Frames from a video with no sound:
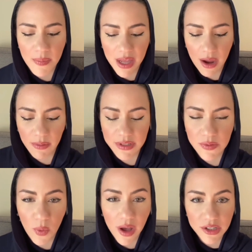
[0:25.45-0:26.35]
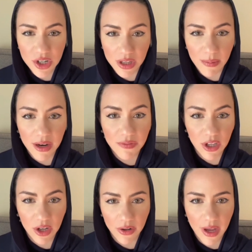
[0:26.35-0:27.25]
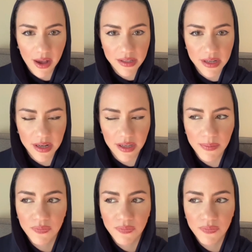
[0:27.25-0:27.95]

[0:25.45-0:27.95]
and I was watching them out of curiosity.